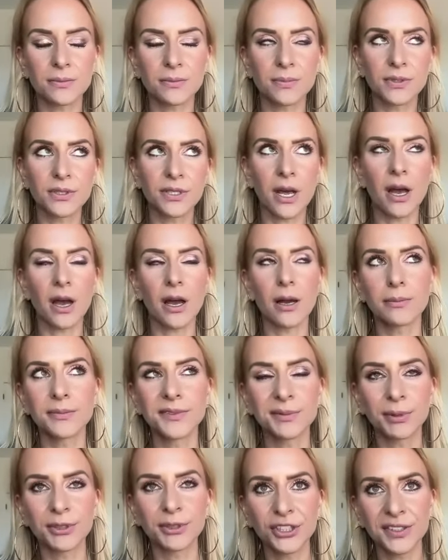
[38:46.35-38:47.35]
terms,
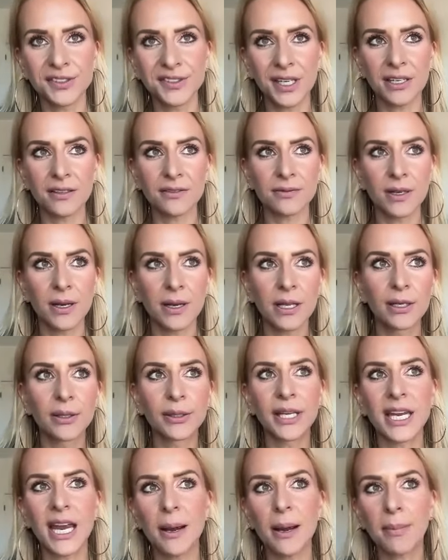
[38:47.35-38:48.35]
which is kind of
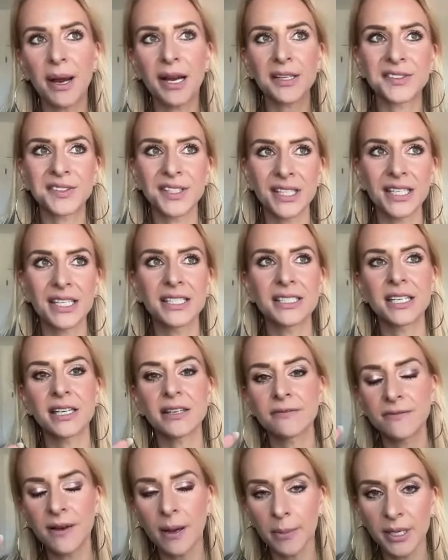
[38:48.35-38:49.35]
looking at masculinity and
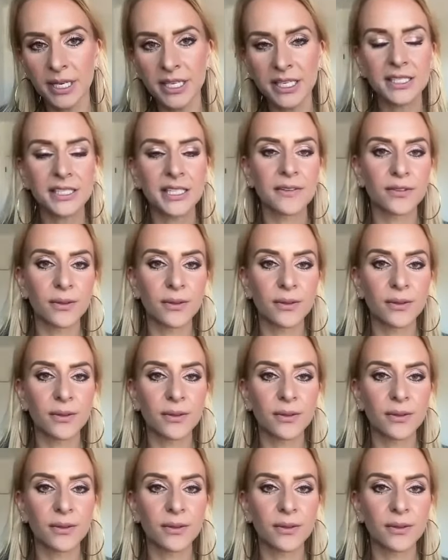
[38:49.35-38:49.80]
femininity from